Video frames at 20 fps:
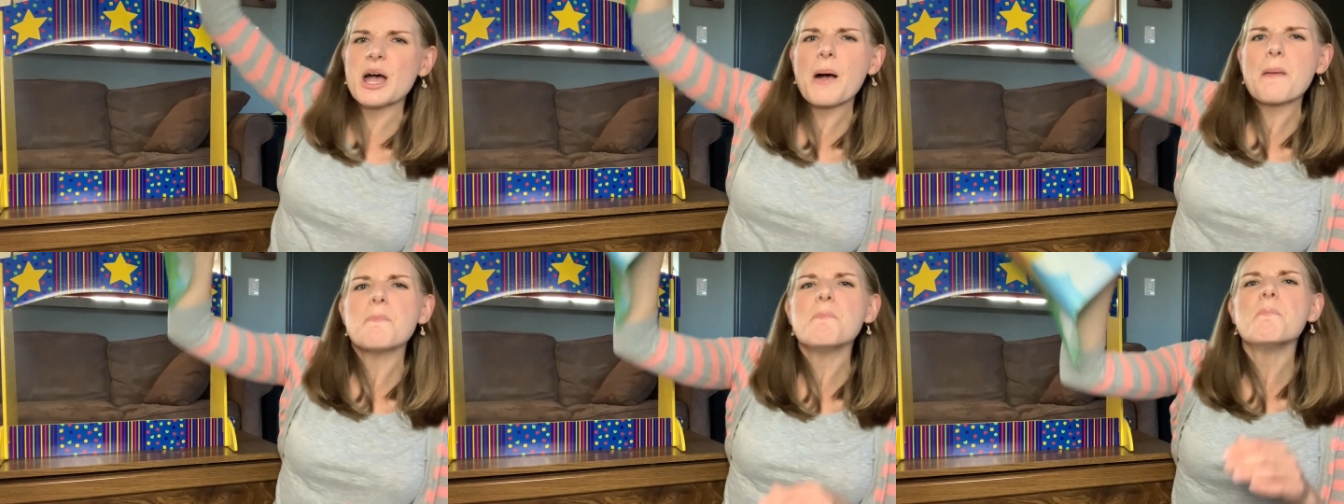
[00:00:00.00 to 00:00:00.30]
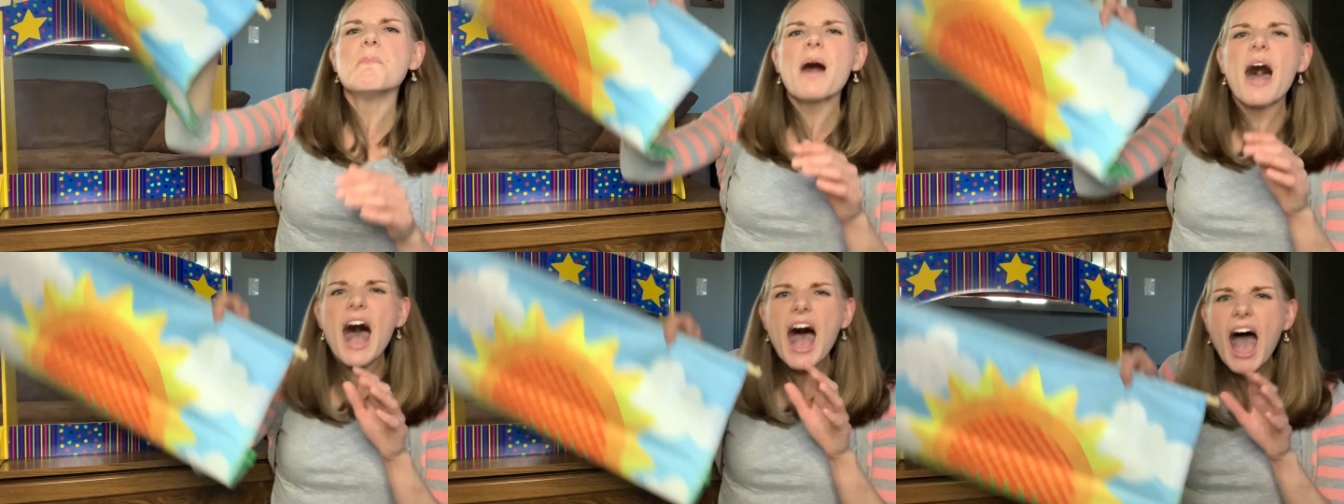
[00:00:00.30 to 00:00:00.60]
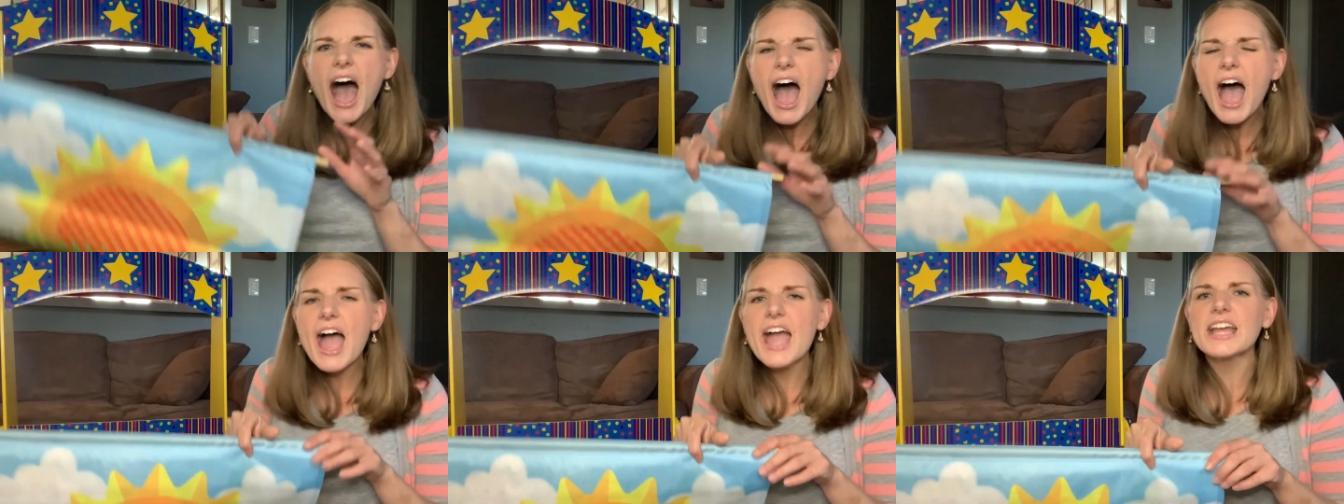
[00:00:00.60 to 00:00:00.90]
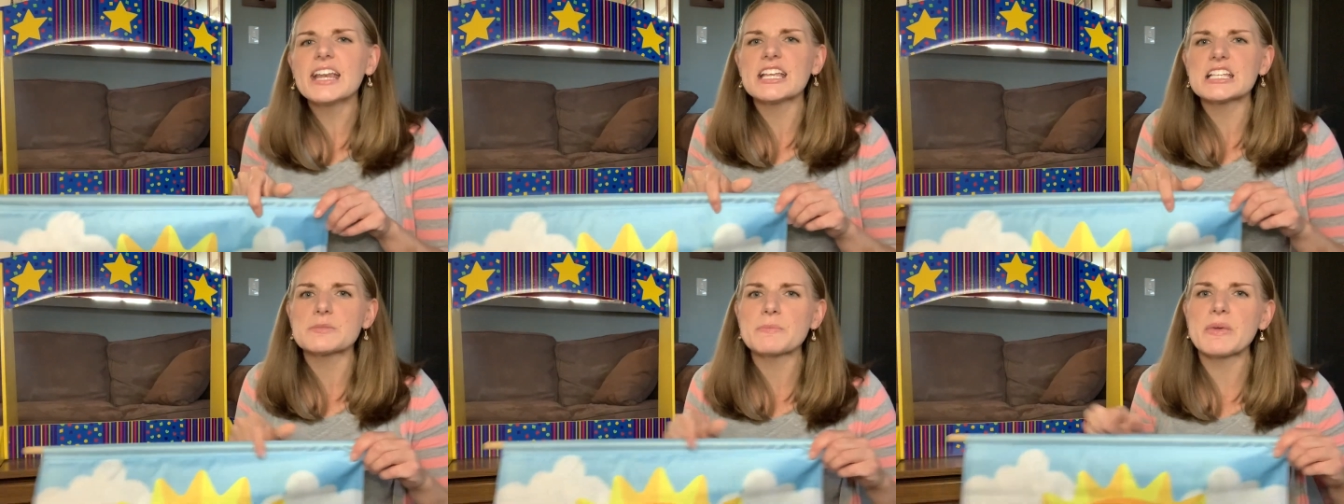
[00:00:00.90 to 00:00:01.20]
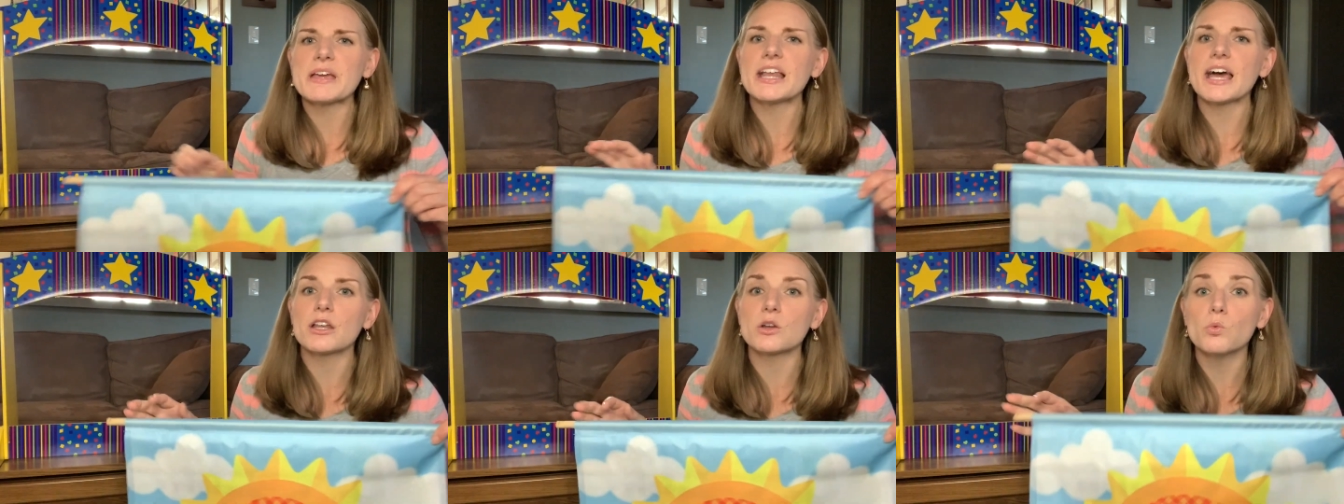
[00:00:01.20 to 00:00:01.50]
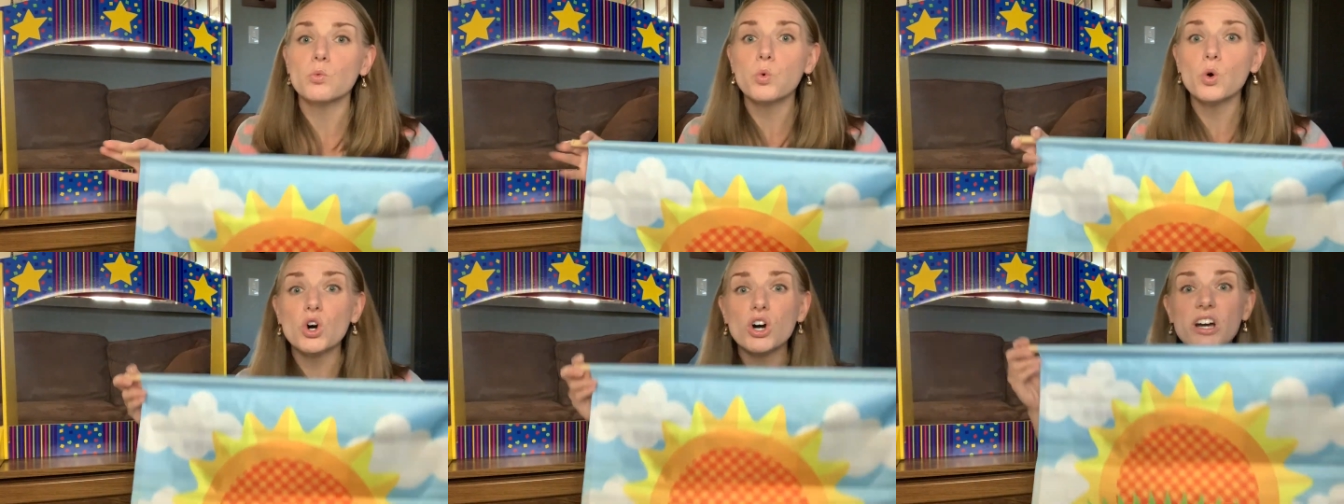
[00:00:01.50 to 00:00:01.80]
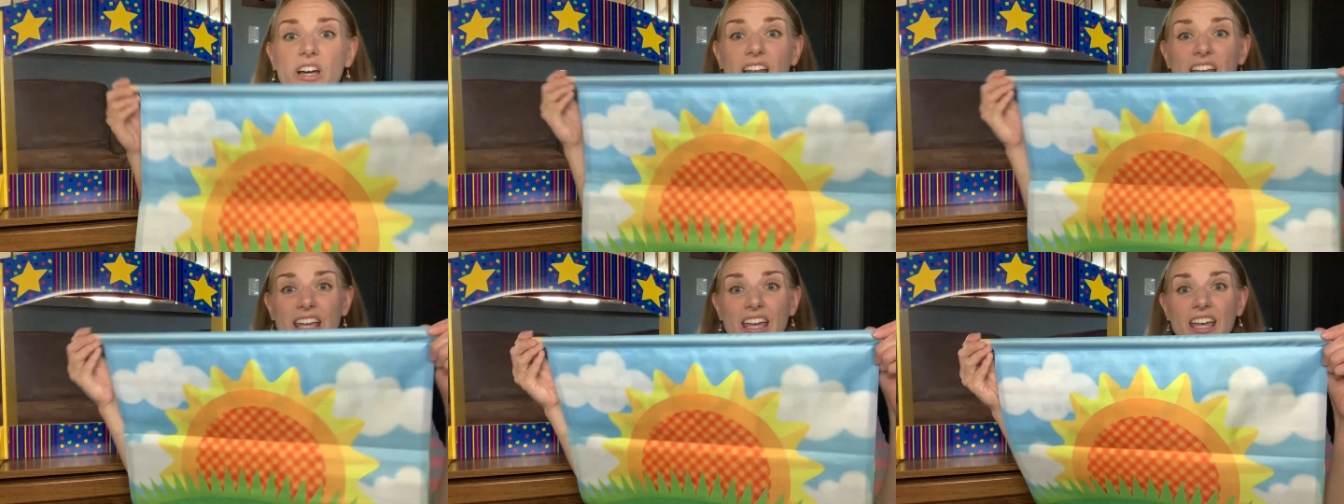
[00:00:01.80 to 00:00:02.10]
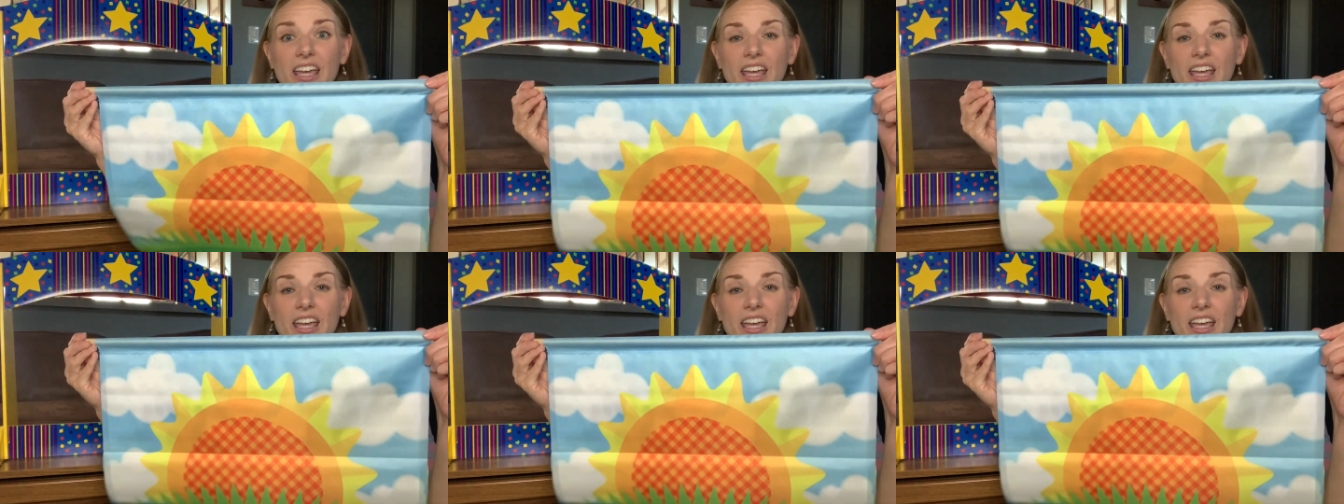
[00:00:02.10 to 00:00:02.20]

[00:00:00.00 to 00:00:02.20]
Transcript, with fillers: mine is made out of wood